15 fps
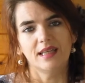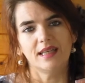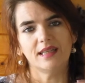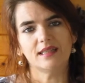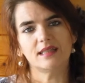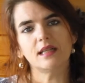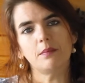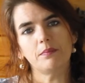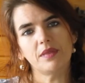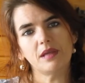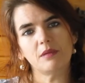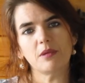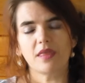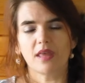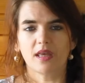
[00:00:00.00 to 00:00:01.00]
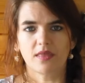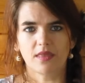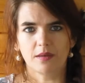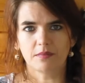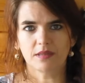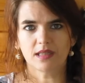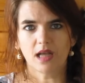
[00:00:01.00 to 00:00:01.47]
is something within
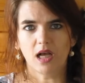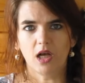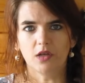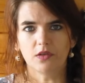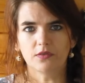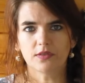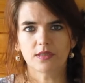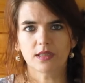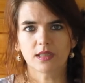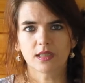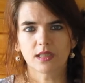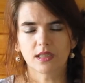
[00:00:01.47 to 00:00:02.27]
themselves